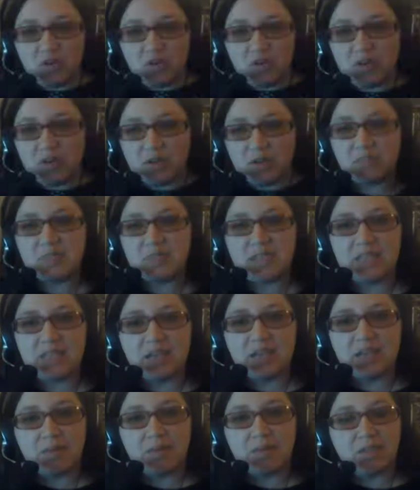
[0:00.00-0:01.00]
you can
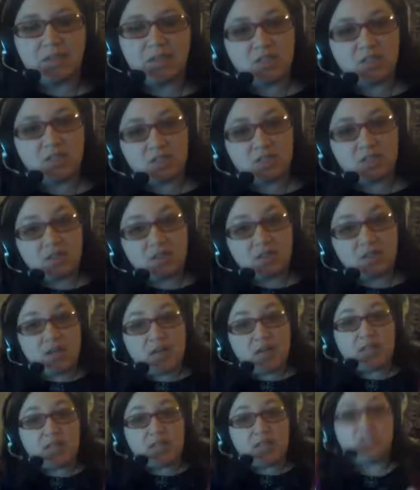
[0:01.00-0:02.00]
sneak him into your
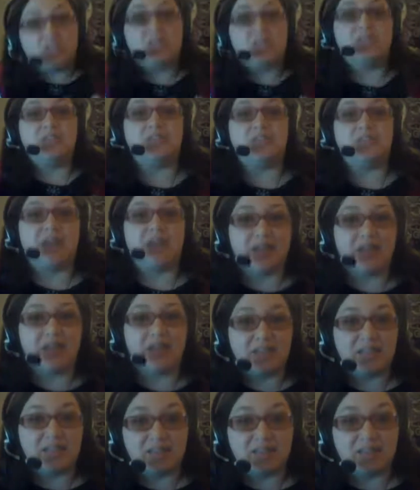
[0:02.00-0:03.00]
luggage, he's
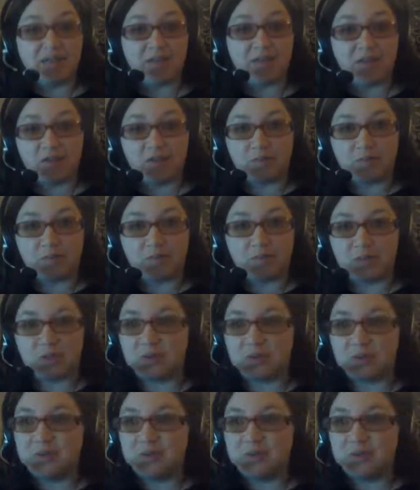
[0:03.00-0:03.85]
not far from you.